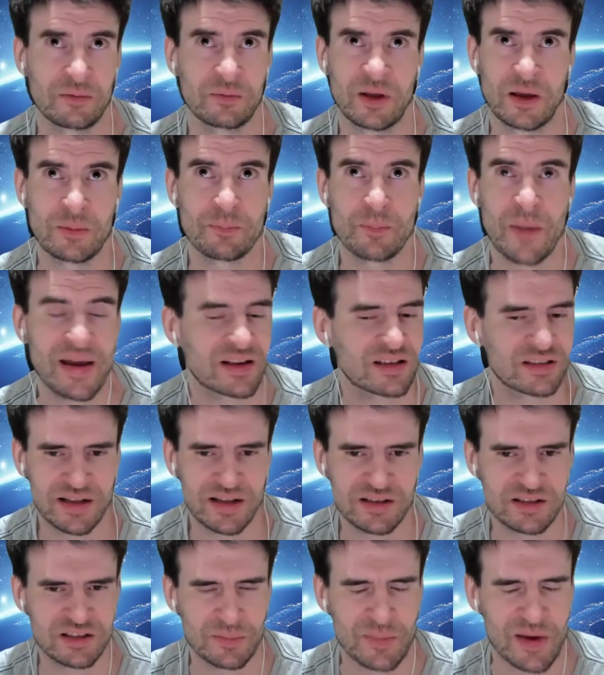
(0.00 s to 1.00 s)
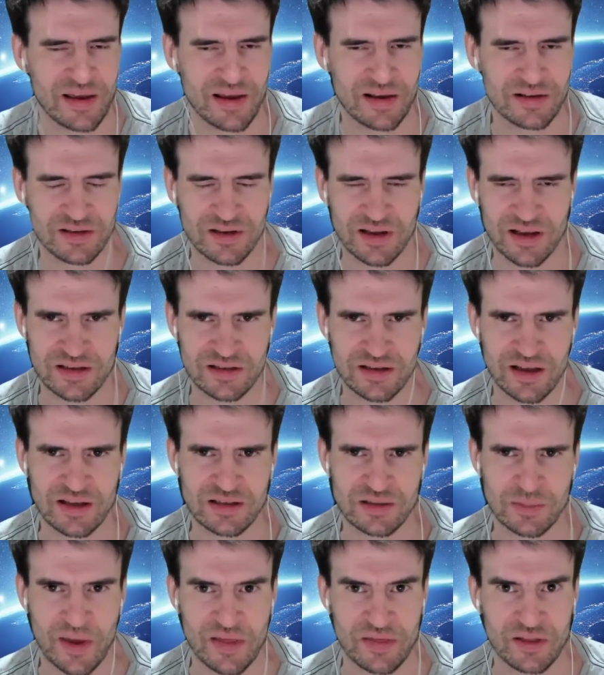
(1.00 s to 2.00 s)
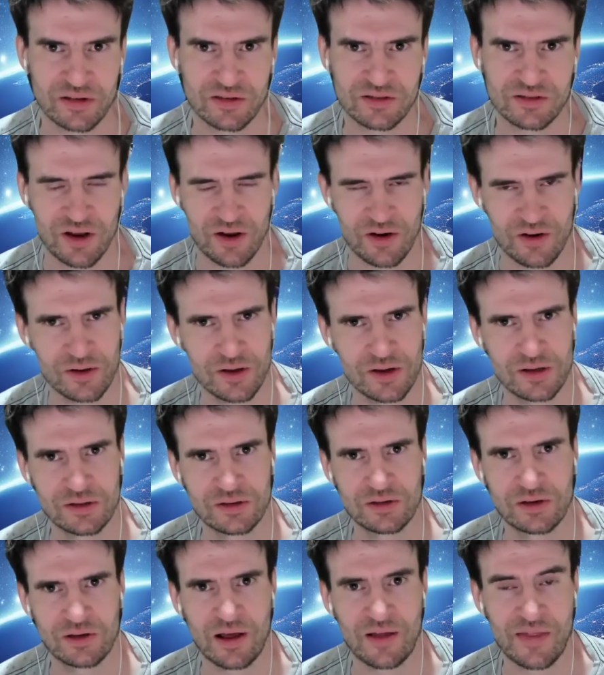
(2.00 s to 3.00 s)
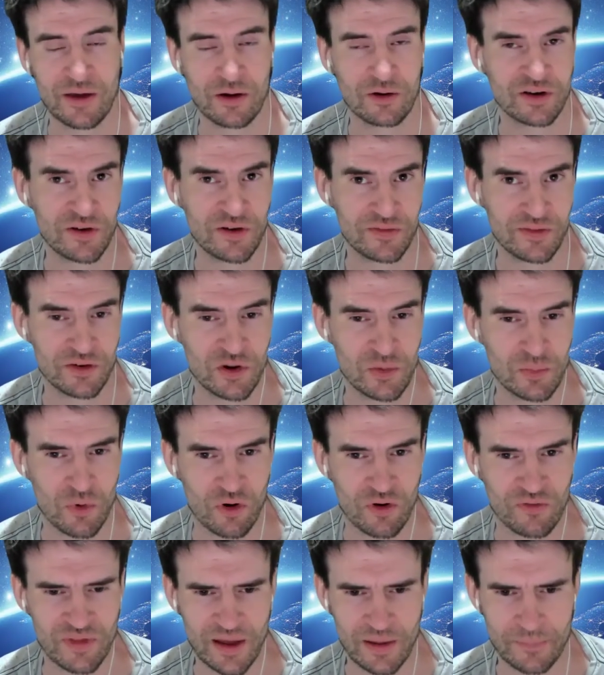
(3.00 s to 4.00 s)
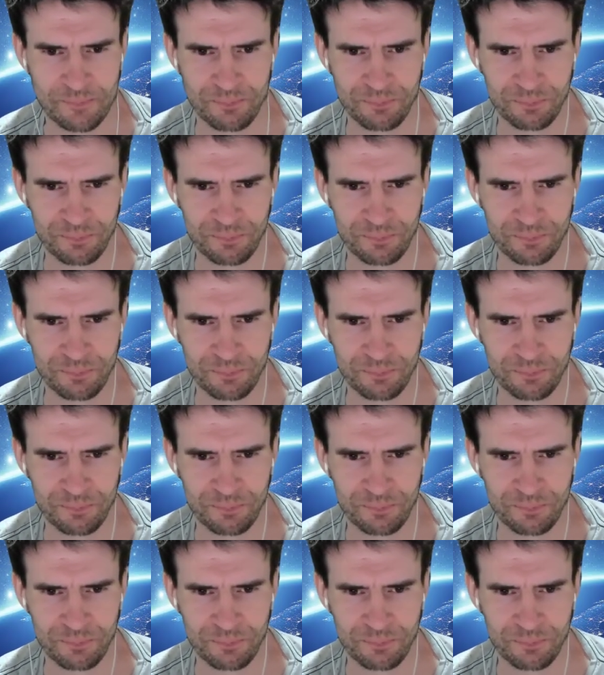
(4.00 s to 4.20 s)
it makes sense to me as a method. So I think I'll definitely do more of that.